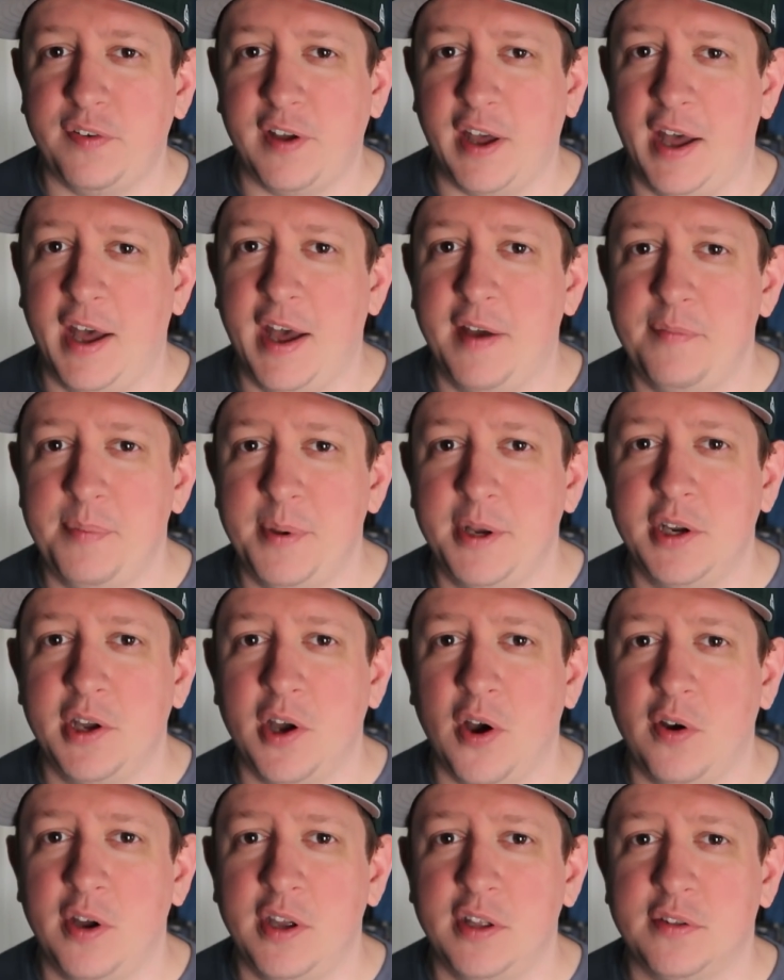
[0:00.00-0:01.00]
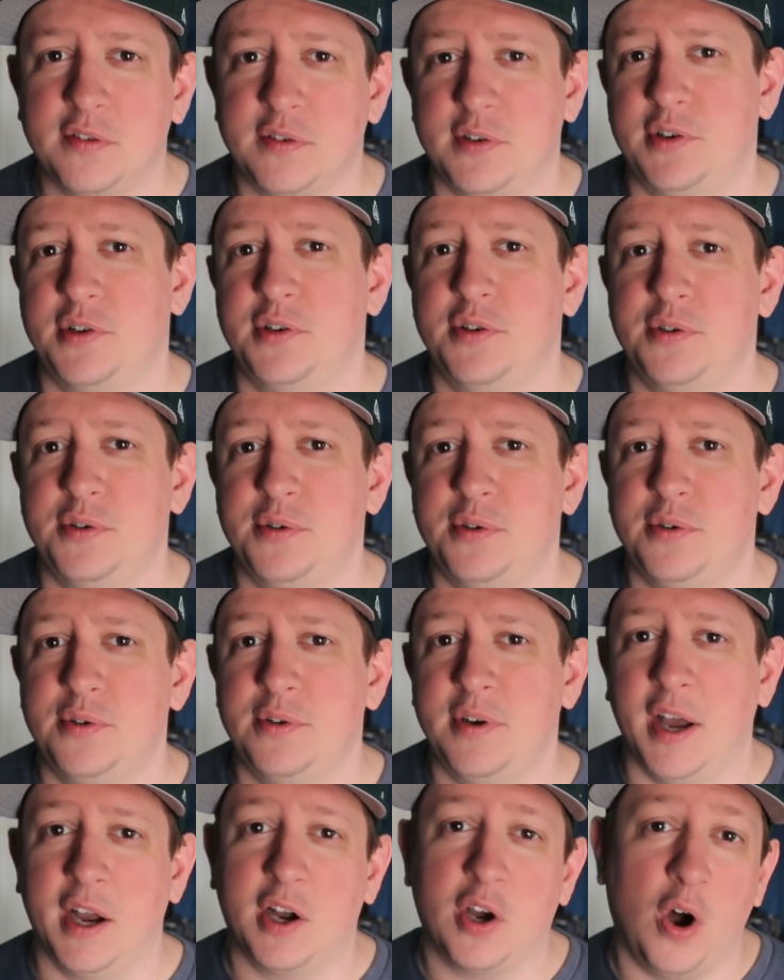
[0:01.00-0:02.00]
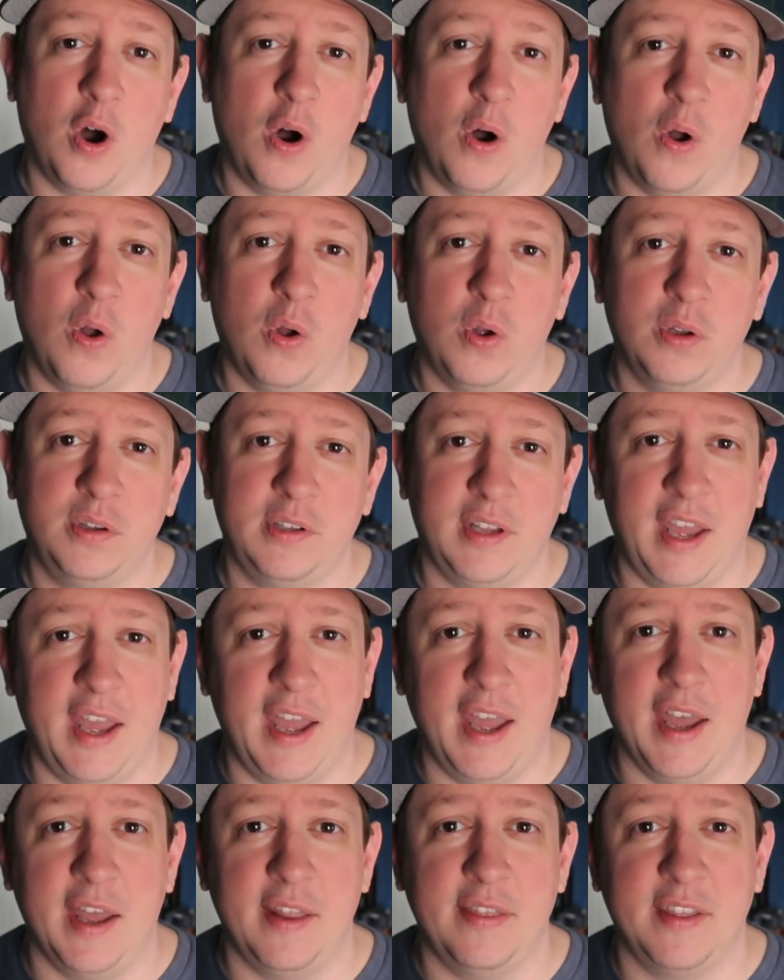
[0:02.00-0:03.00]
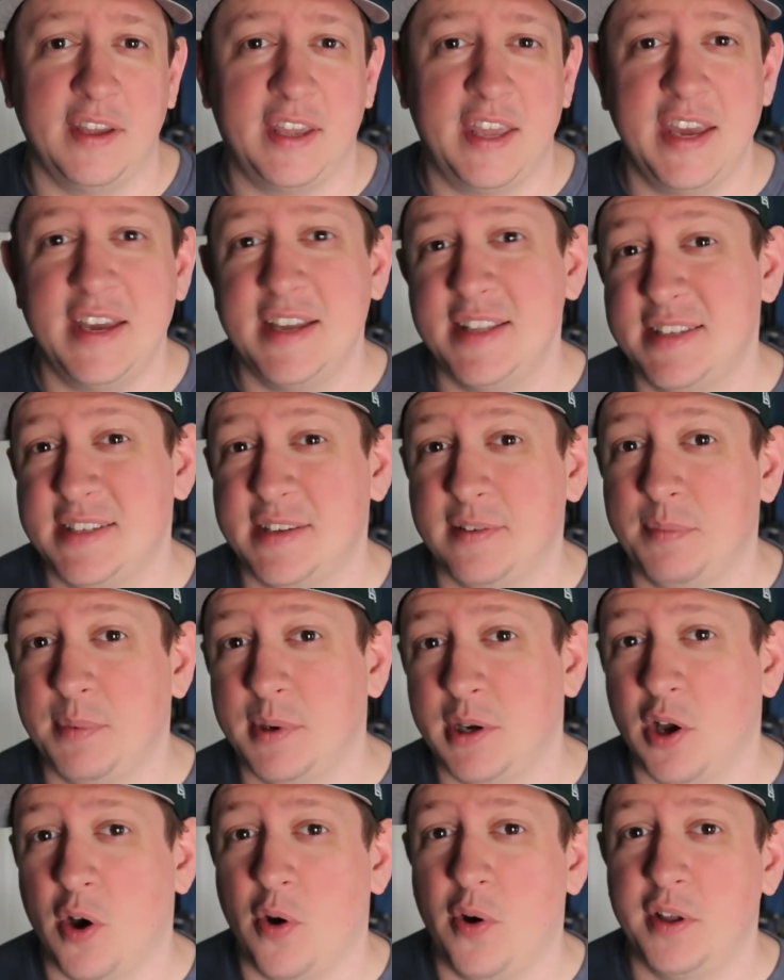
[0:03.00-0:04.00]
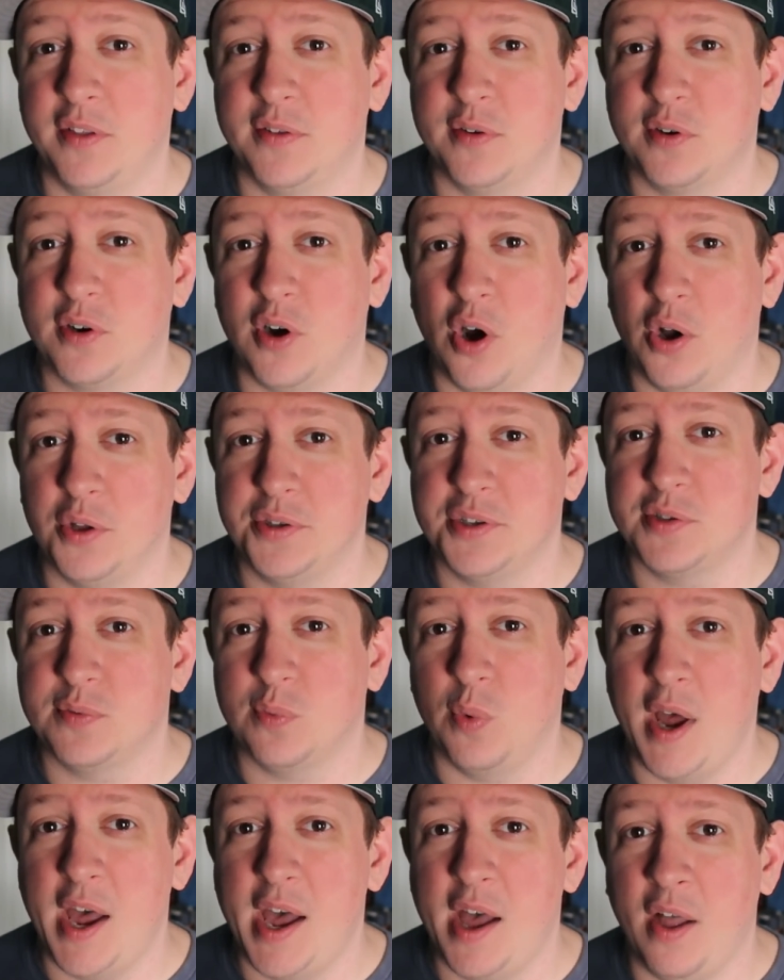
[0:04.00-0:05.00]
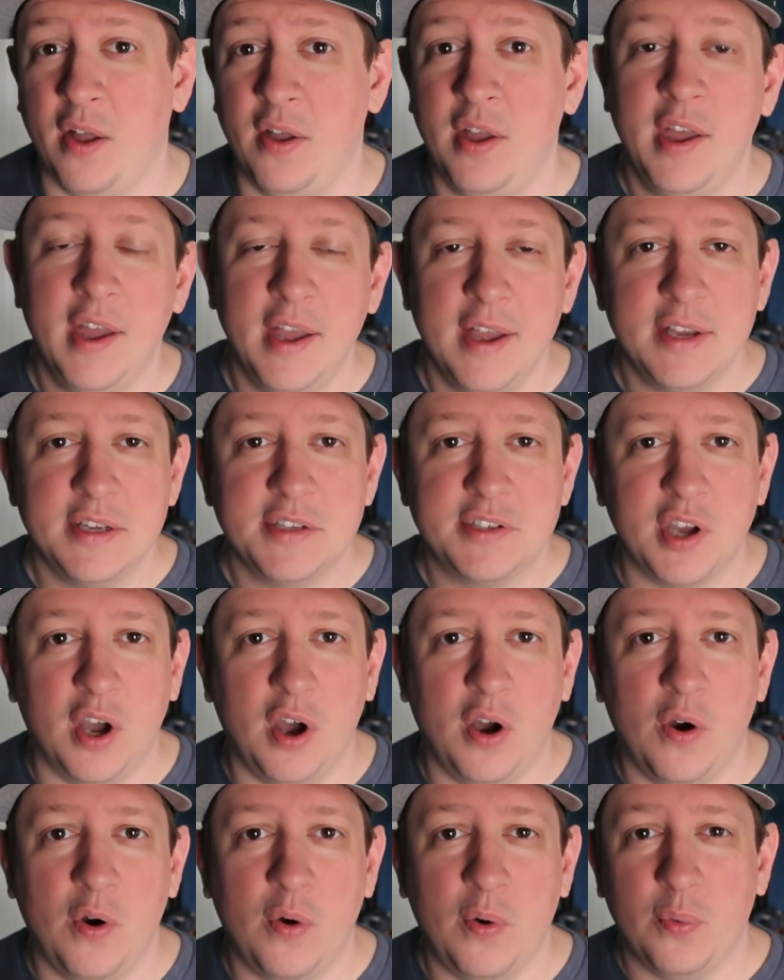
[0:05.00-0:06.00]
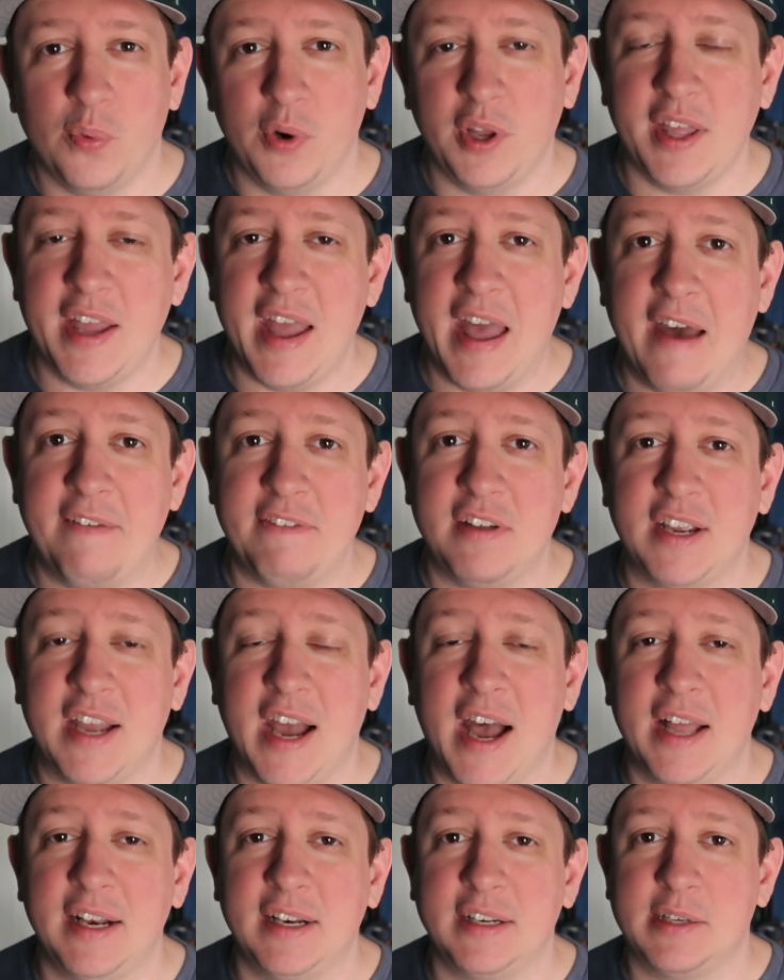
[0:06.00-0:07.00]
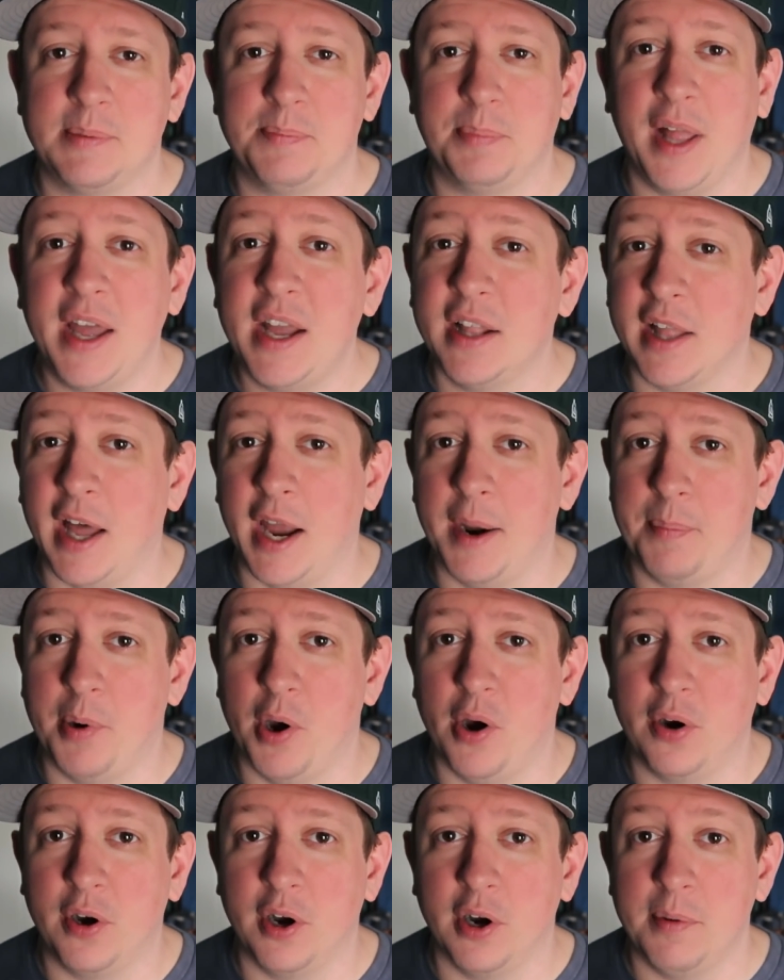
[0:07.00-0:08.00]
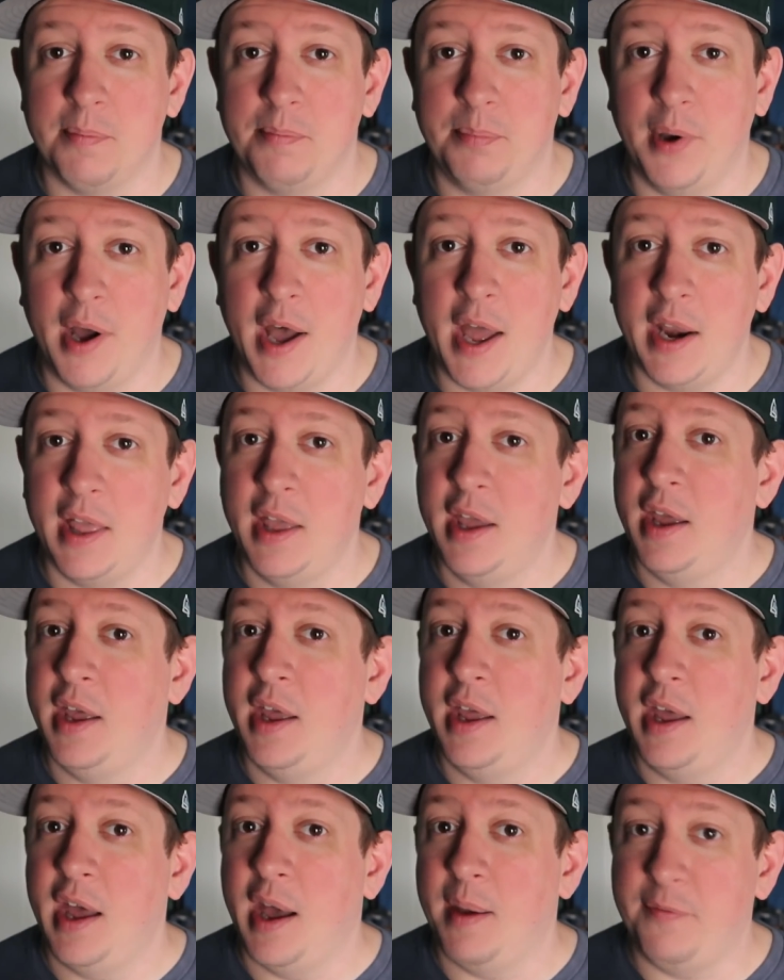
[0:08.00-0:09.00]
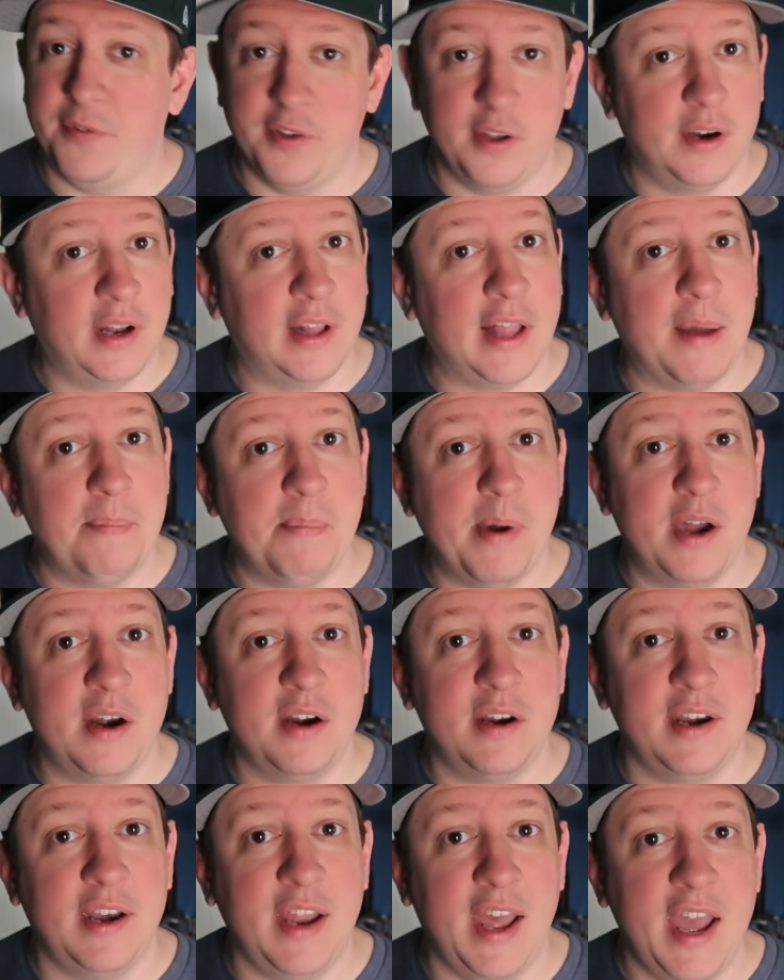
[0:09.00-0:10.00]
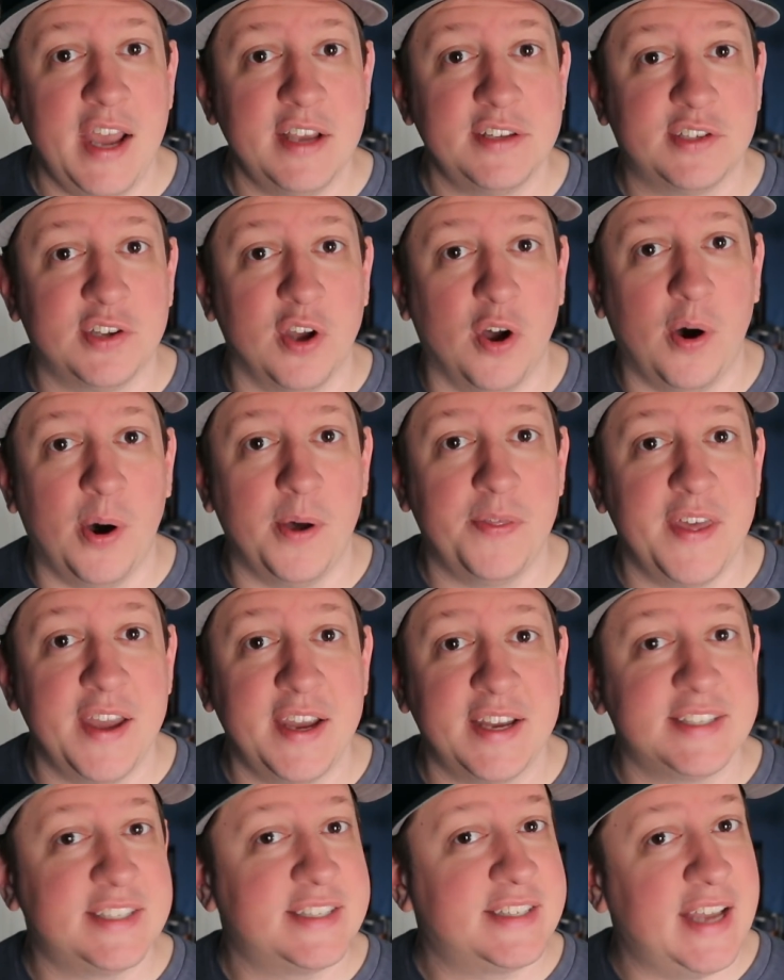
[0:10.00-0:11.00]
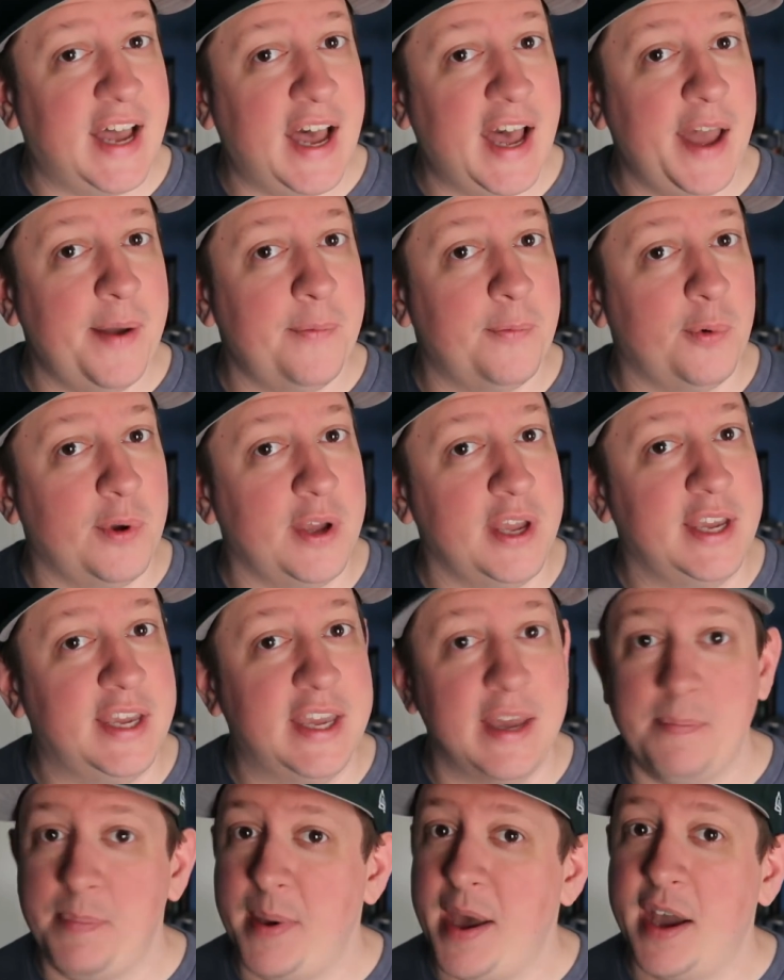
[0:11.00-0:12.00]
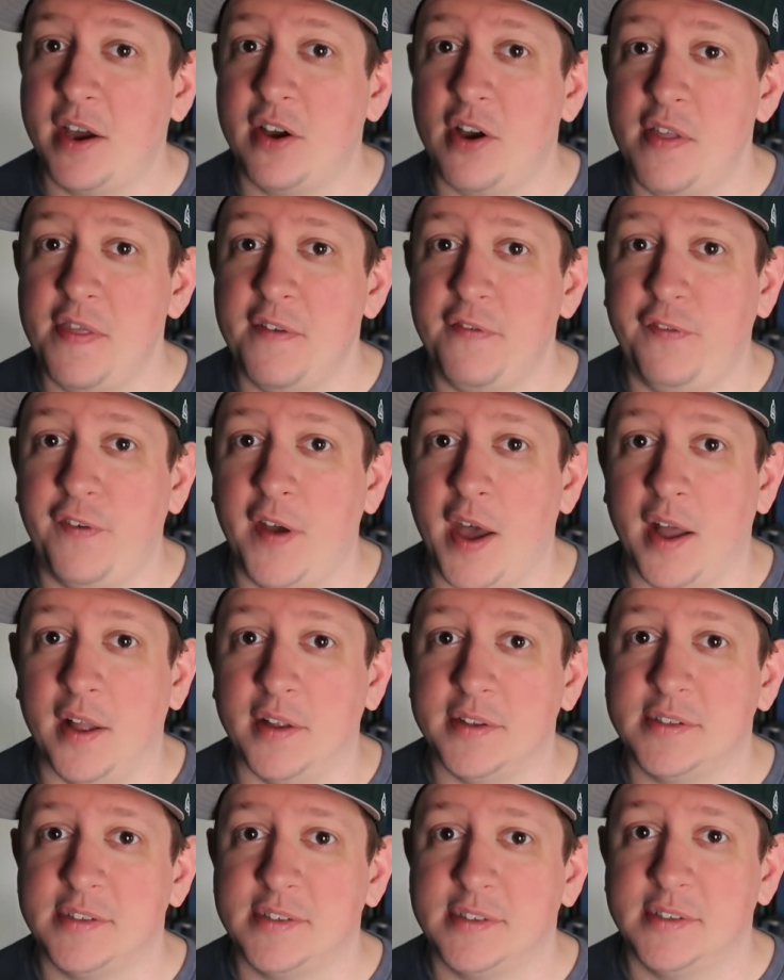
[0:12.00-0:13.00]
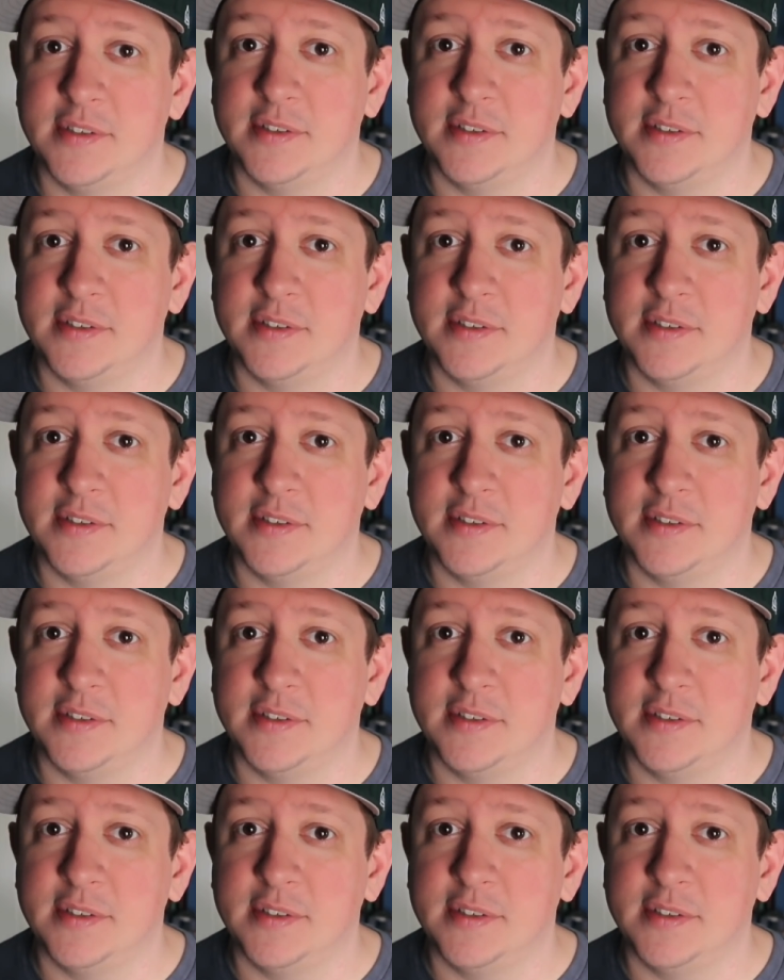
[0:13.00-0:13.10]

Uh, I've been going through a cold, and the kids have been going through colds as well, so really haven't gotten to play a lot of poker, but I'm feeling a lot better today, so I think it's time we get back on the felt.